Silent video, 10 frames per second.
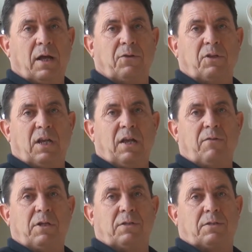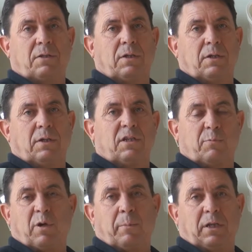at the Navy's
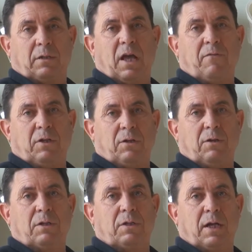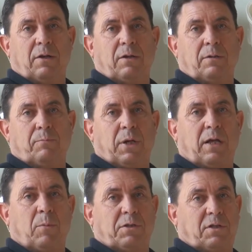experimental diving unit down in
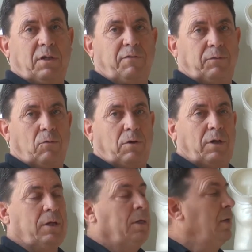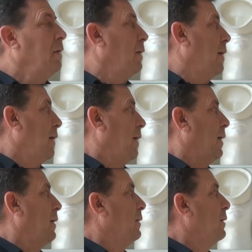Panama City, Florida.
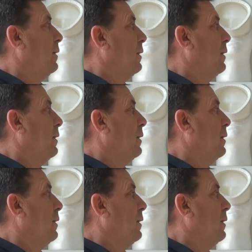And